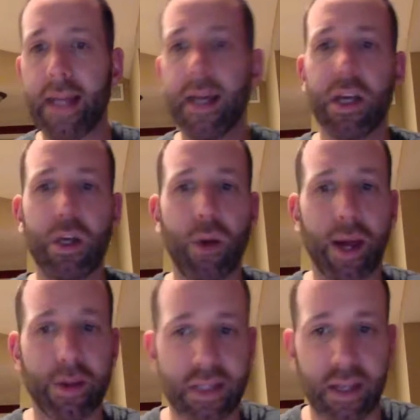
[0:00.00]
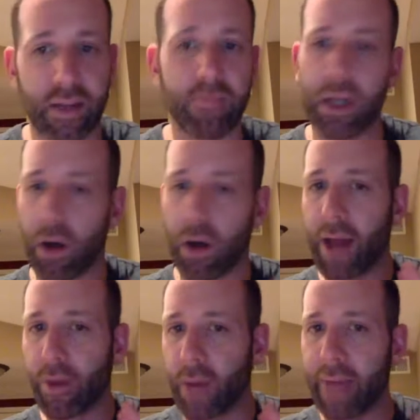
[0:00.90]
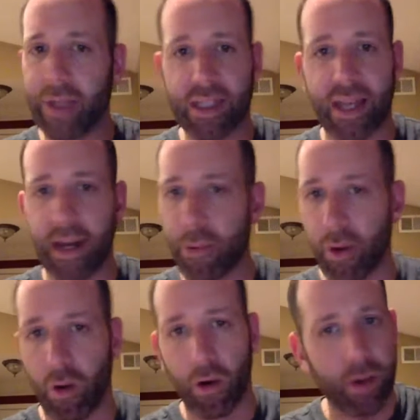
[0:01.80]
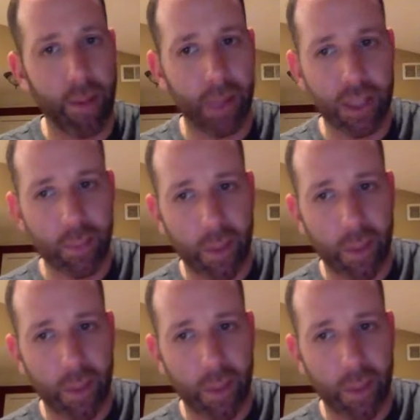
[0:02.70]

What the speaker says: You either we have it set up where all your MLSP